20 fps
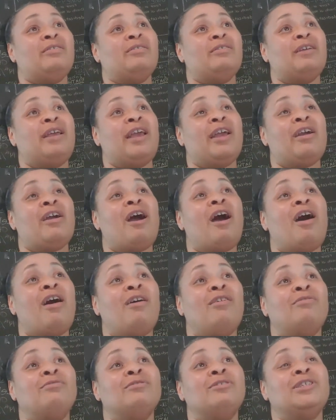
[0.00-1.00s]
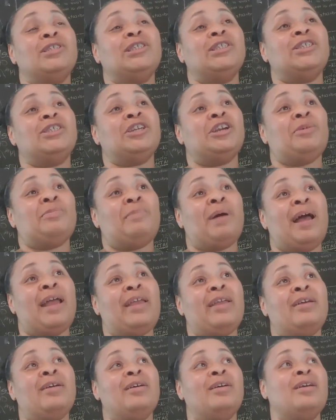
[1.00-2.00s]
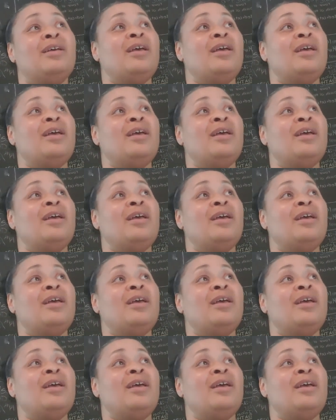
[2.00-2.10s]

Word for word: had called Jeremiah